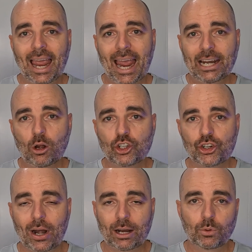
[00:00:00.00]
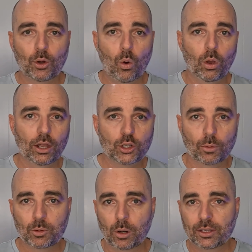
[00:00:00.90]
and on track with all those
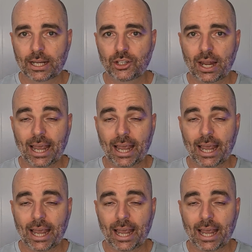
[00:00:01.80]
optimization